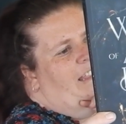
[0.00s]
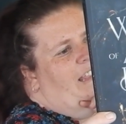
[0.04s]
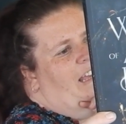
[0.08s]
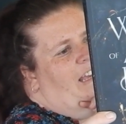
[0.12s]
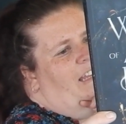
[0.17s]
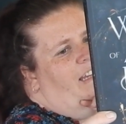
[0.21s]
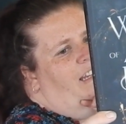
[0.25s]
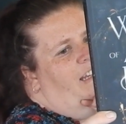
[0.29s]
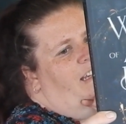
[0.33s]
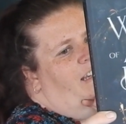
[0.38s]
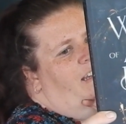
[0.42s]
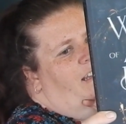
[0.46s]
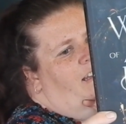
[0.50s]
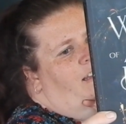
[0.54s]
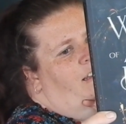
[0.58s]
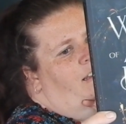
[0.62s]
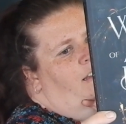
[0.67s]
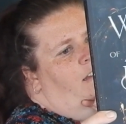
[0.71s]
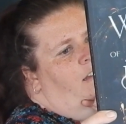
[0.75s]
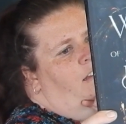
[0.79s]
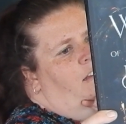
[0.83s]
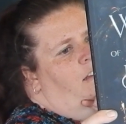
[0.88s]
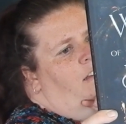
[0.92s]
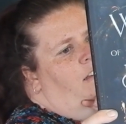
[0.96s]
that are
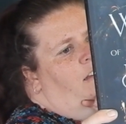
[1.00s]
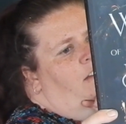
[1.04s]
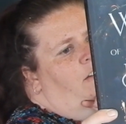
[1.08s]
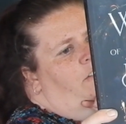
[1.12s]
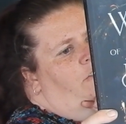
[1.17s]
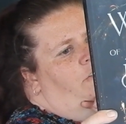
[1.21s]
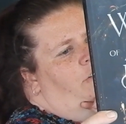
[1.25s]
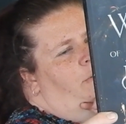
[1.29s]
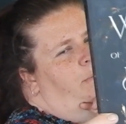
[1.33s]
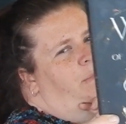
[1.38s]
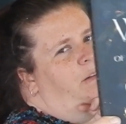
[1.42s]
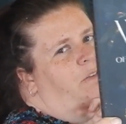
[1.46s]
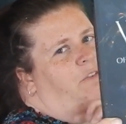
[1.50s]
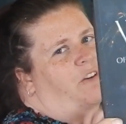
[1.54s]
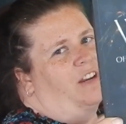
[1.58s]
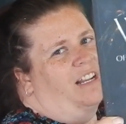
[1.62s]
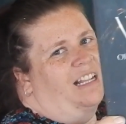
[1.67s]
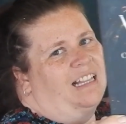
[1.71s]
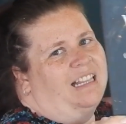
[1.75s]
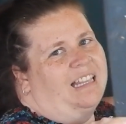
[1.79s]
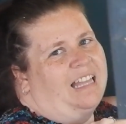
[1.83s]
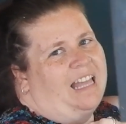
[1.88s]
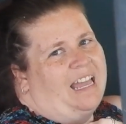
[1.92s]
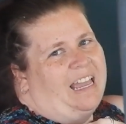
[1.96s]
from different
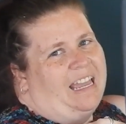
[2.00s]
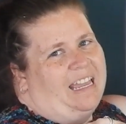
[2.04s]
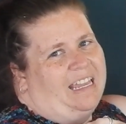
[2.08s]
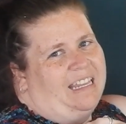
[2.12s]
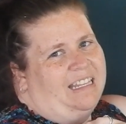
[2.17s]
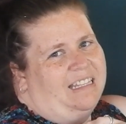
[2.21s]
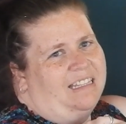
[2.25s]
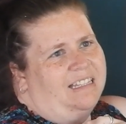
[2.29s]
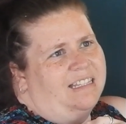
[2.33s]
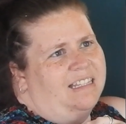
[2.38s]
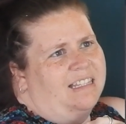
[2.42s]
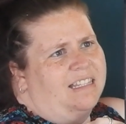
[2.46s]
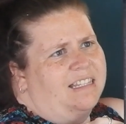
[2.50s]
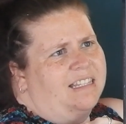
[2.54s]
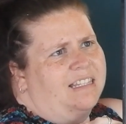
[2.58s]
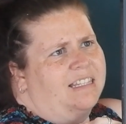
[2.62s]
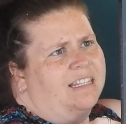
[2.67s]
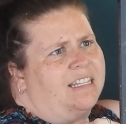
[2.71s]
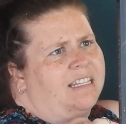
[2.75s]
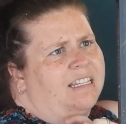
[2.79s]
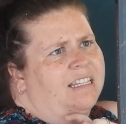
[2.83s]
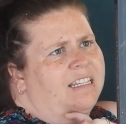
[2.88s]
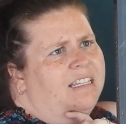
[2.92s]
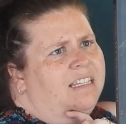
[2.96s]

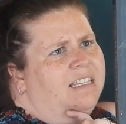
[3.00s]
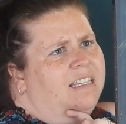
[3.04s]
clans.